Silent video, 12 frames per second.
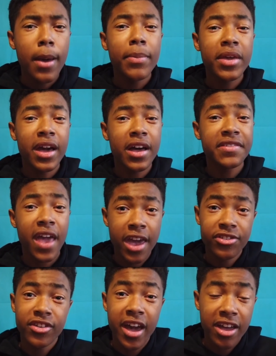because
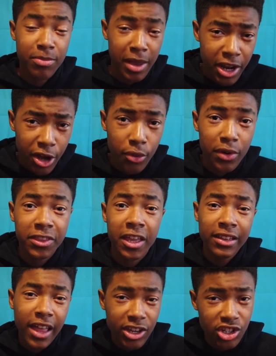as you guys may know, with the
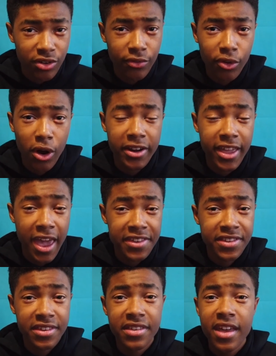election fraud
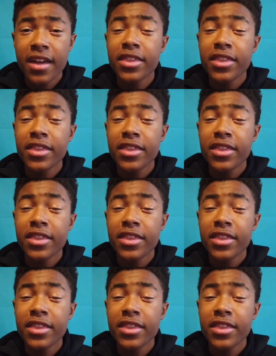cases,